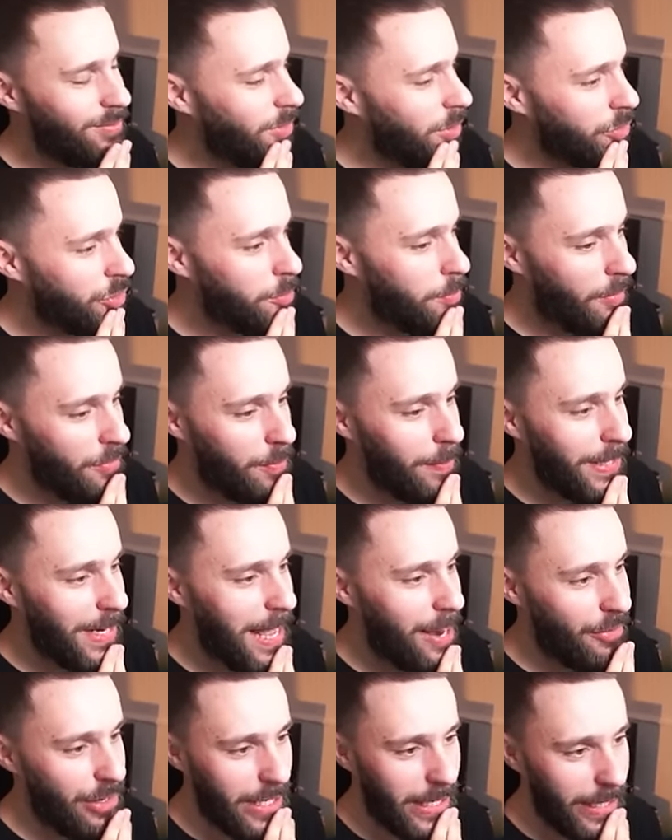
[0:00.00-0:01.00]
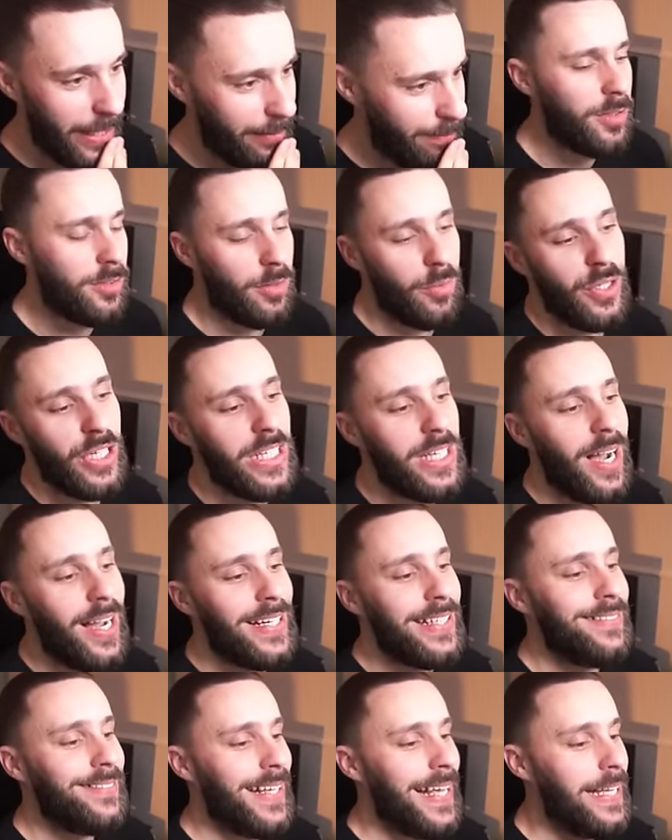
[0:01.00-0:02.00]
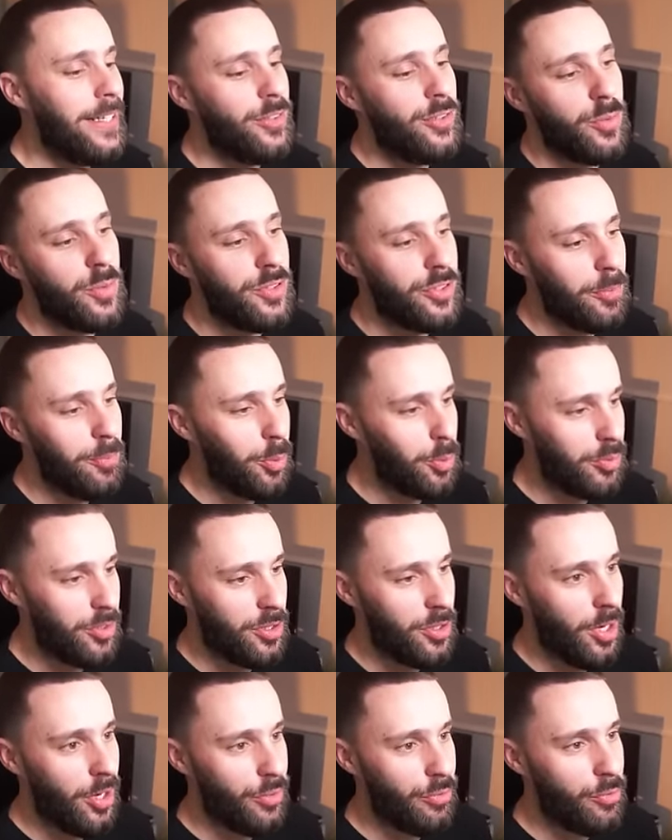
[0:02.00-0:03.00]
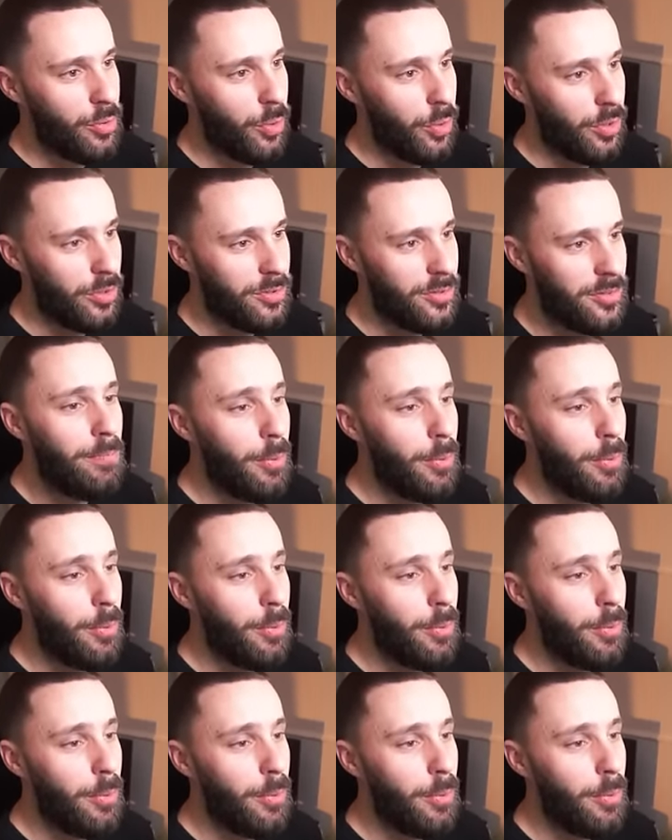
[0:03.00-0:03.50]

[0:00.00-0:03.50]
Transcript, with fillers: Not too bothered about the area here, because I want a guidance into a supporter card, of course.